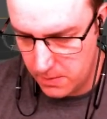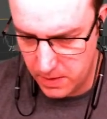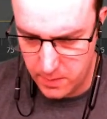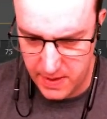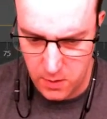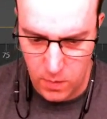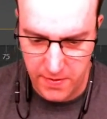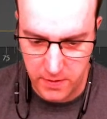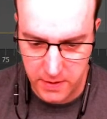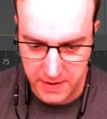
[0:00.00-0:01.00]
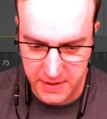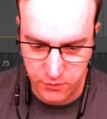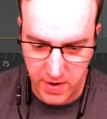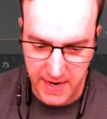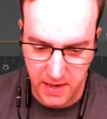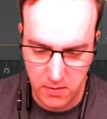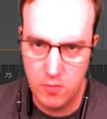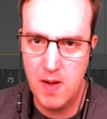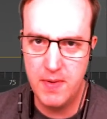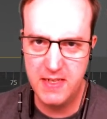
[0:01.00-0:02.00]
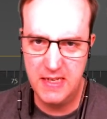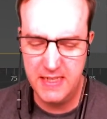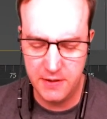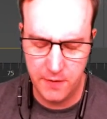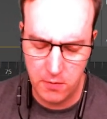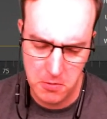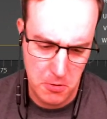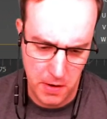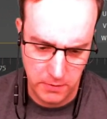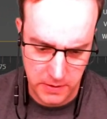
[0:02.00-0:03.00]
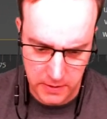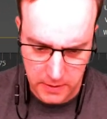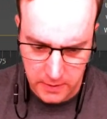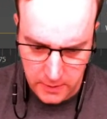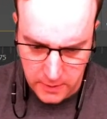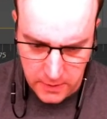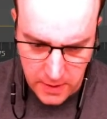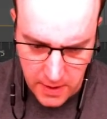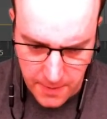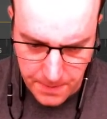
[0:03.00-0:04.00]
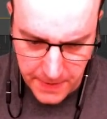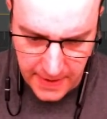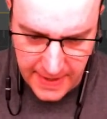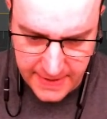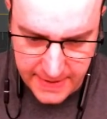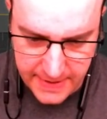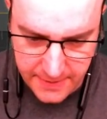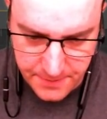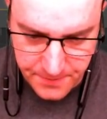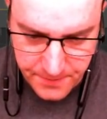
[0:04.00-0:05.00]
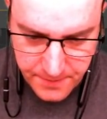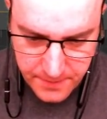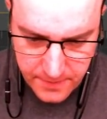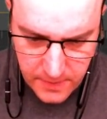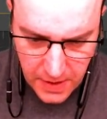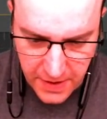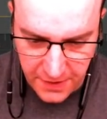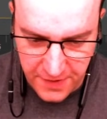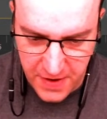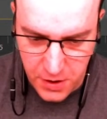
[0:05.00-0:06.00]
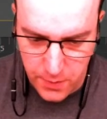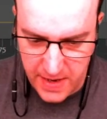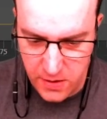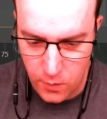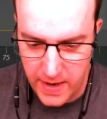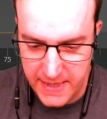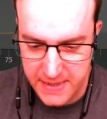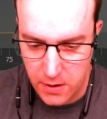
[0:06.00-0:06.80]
going to blame the weather because it's raining, or maybe it's Liz's fault. Who knows? Let's continue either way.